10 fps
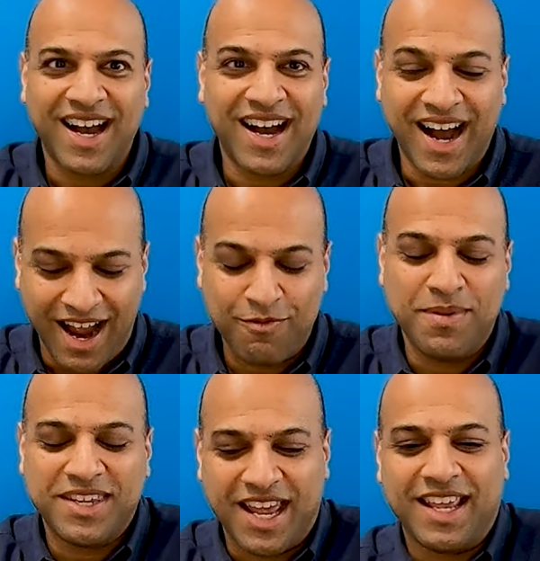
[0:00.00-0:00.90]
uh, I've
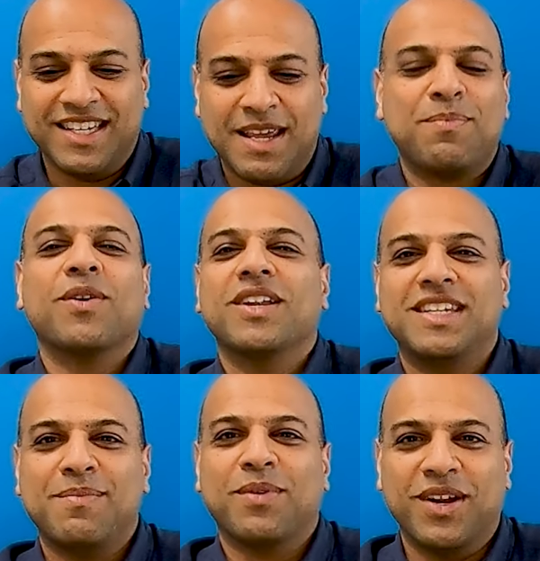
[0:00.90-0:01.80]
been getting deeper and
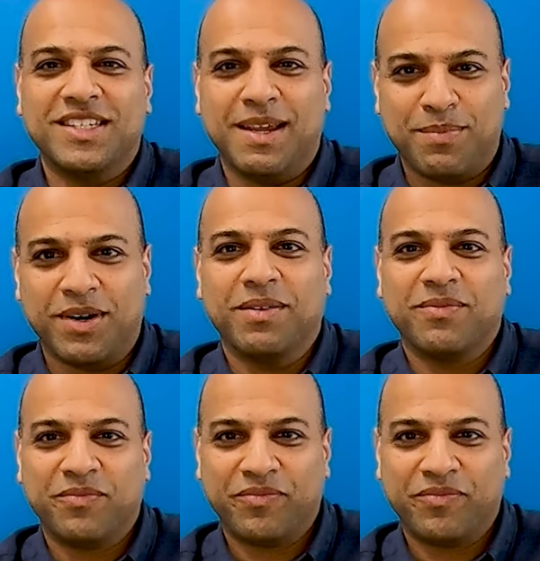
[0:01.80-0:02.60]
deeper and deeper.